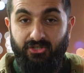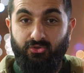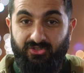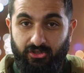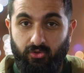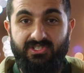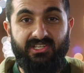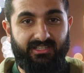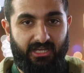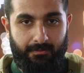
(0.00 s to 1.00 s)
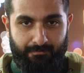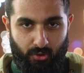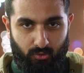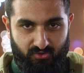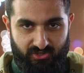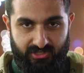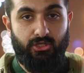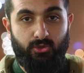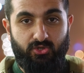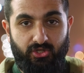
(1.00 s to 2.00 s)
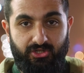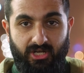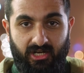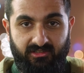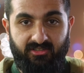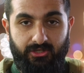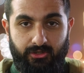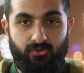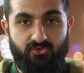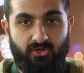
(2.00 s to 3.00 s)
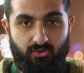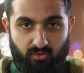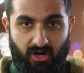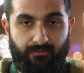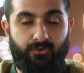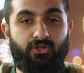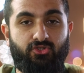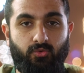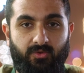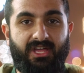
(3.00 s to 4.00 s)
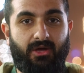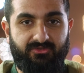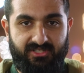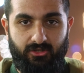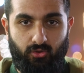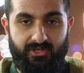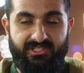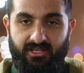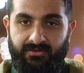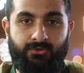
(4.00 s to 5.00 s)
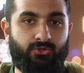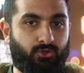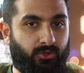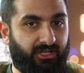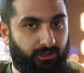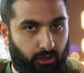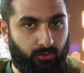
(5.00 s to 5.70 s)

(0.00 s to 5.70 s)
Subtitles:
to denoise it in post. You should not use RAW footage without denoise if you're shooting in low